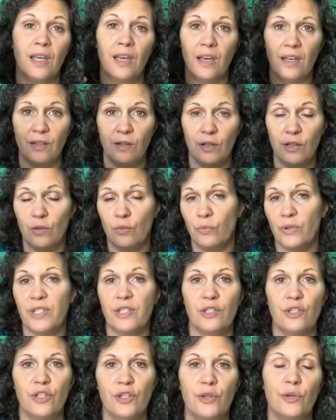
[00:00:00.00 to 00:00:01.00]
And
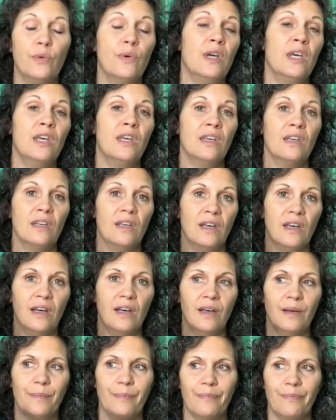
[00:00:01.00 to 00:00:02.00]
reason two,
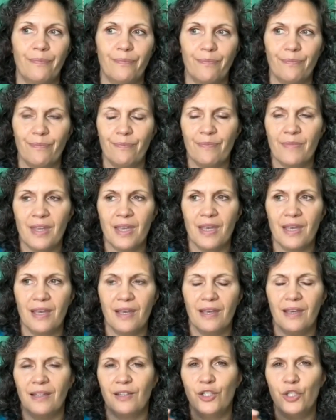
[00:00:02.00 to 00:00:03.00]
uh,
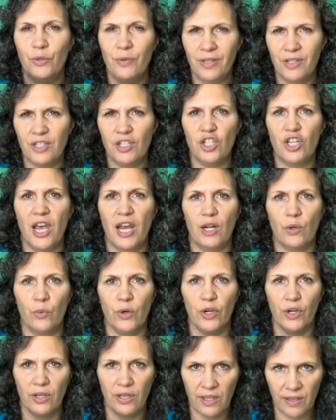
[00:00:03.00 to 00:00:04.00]
doing the shadow
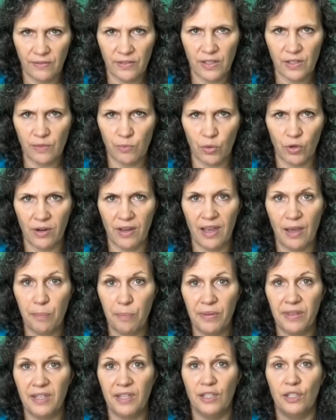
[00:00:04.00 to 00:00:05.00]
work gives us more
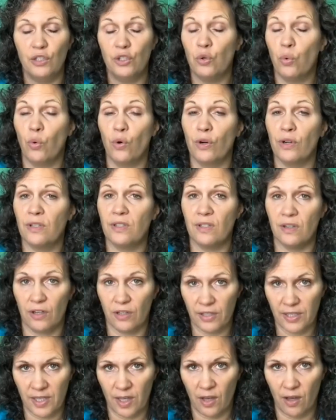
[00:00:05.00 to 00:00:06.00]
empathy towards
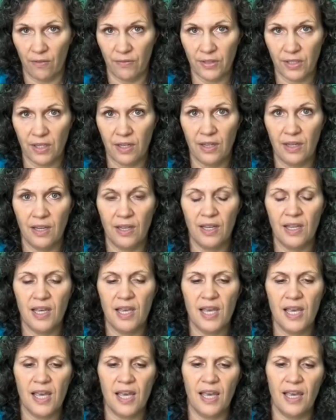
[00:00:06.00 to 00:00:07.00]
ourselves.
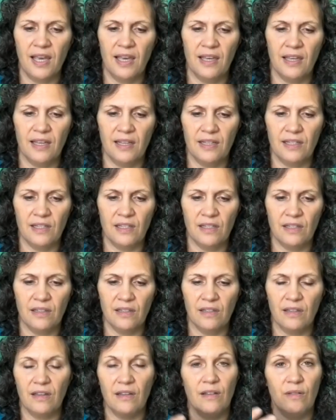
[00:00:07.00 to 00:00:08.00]
And
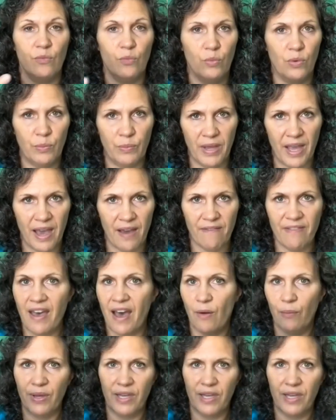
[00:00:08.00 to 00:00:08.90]
when we have that, we